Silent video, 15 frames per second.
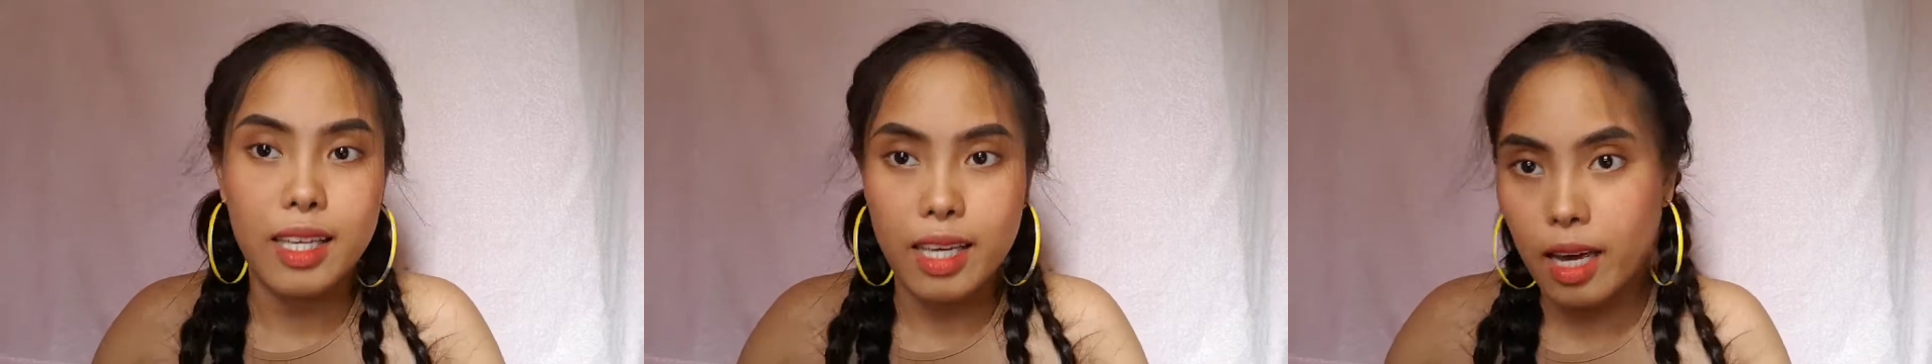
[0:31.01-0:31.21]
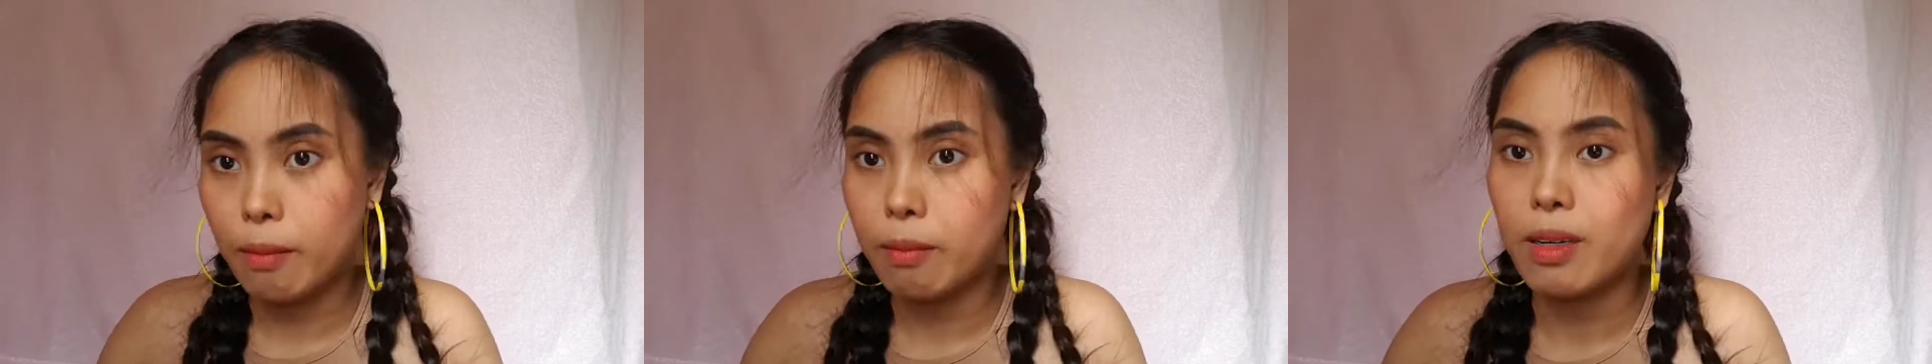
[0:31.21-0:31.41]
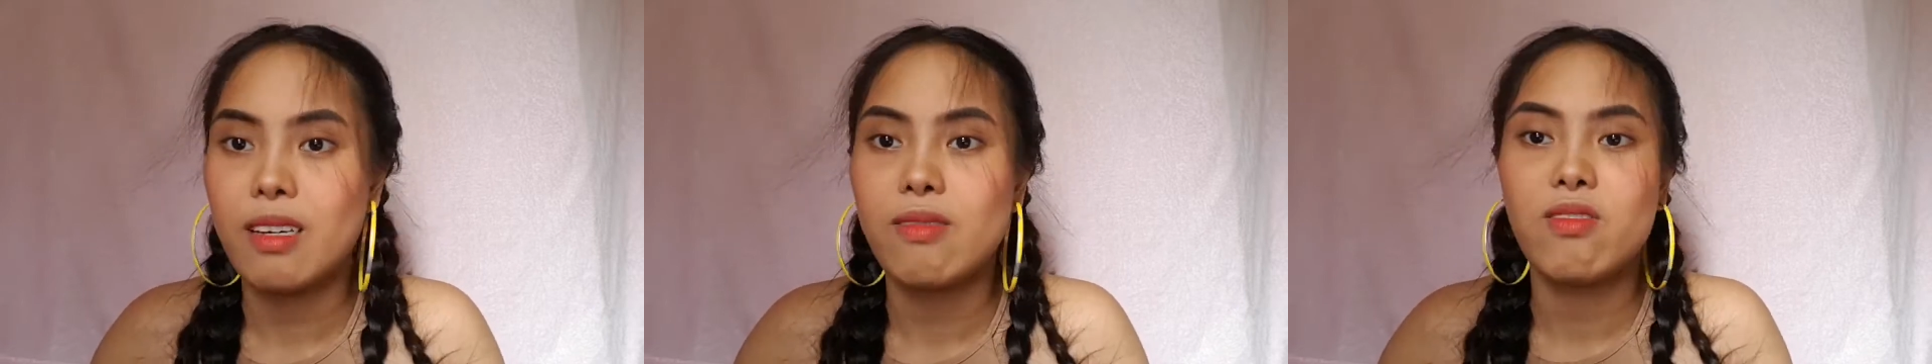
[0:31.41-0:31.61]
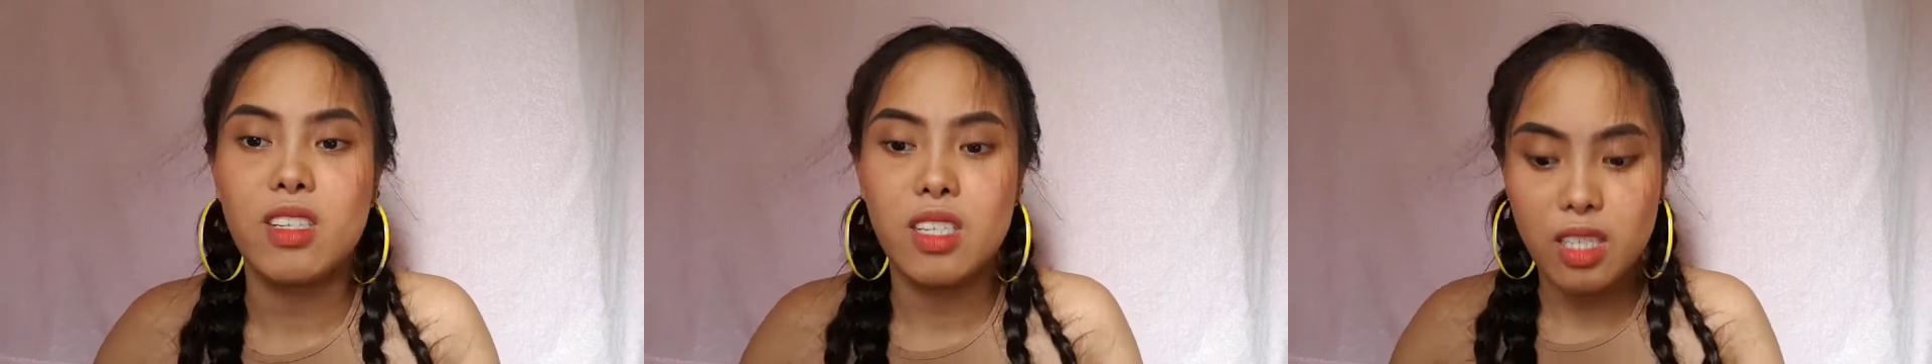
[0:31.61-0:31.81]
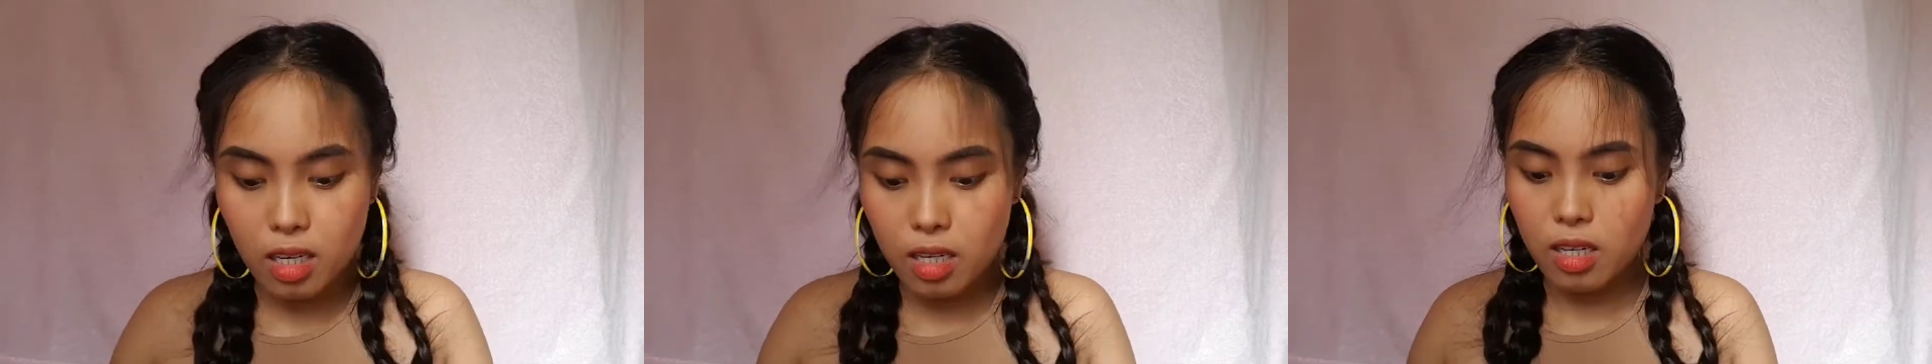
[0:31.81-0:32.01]
Yeah, I've
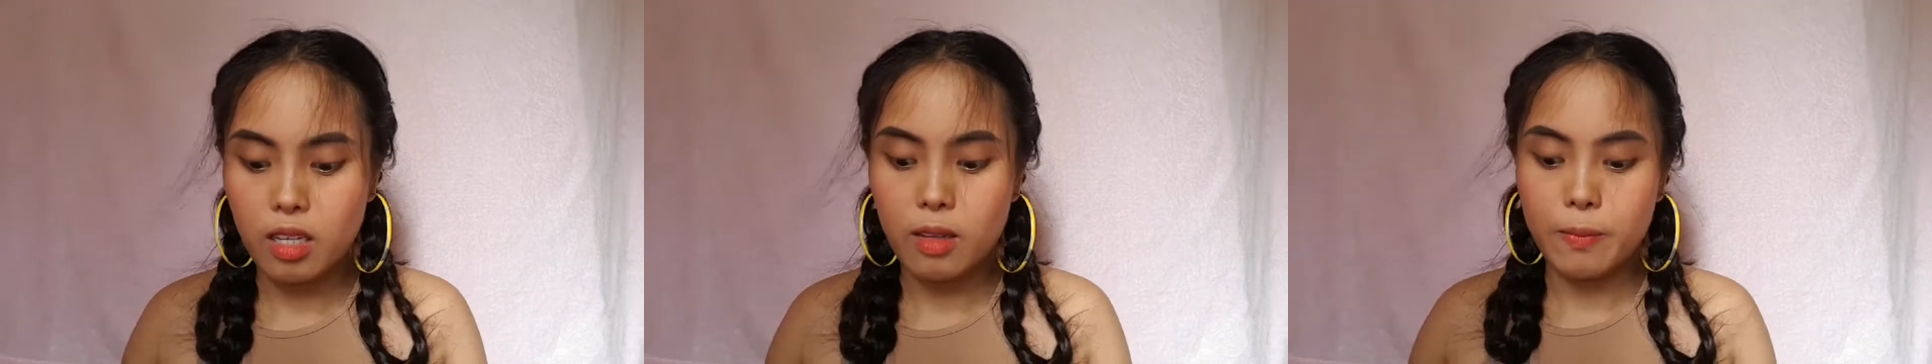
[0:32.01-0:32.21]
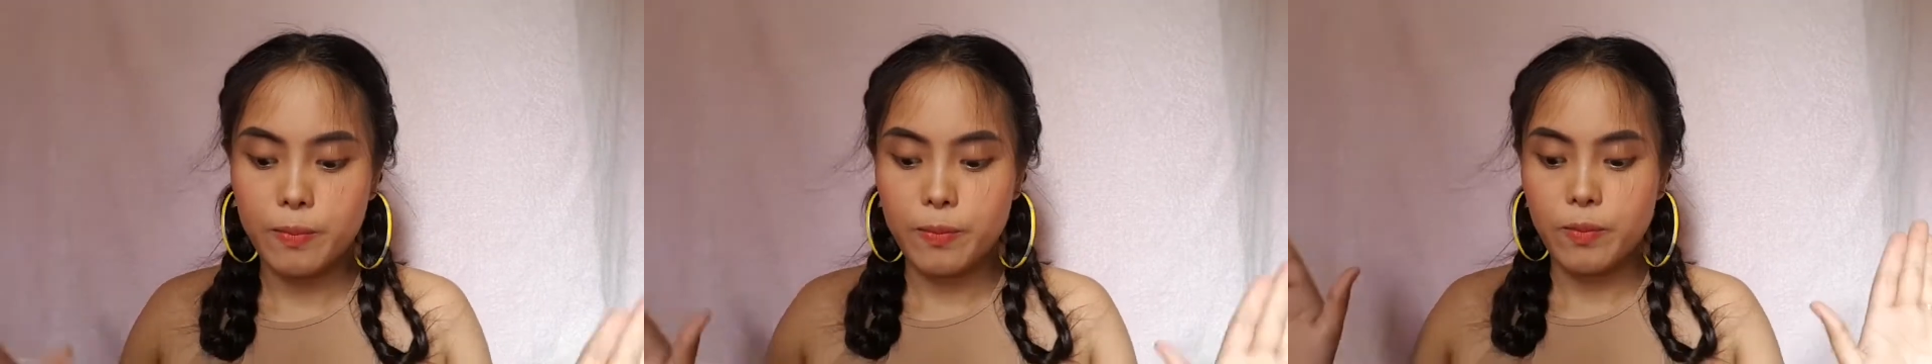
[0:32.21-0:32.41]
said it.